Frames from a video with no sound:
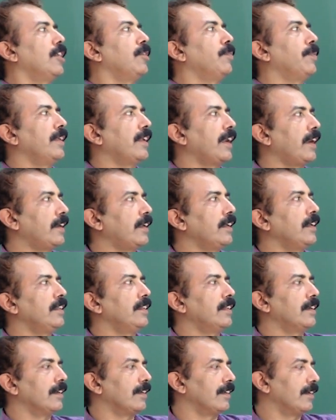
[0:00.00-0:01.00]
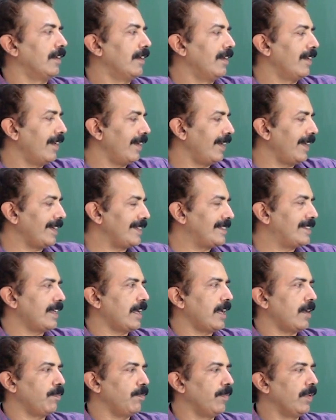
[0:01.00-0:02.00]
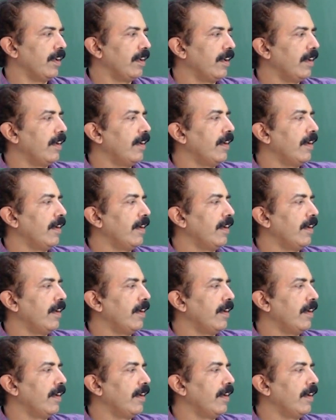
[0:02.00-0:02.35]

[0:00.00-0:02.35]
you'll be writing in the exam.